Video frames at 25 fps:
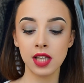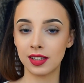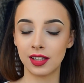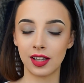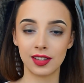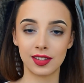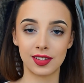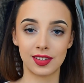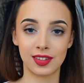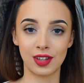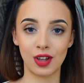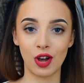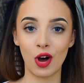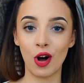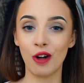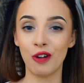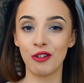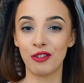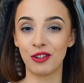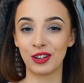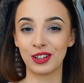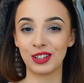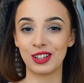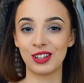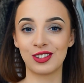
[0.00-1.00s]
That's all
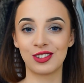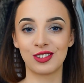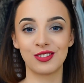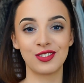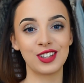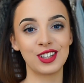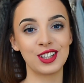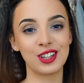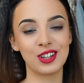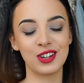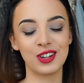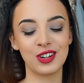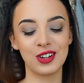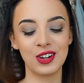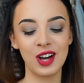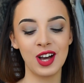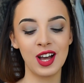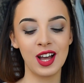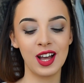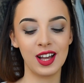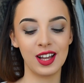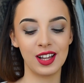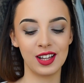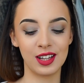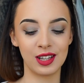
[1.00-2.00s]
for this video.
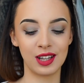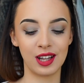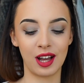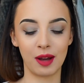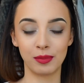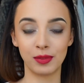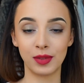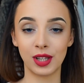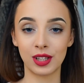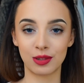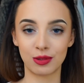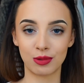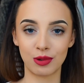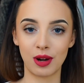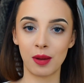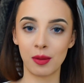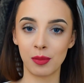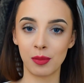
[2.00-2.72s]
I'm not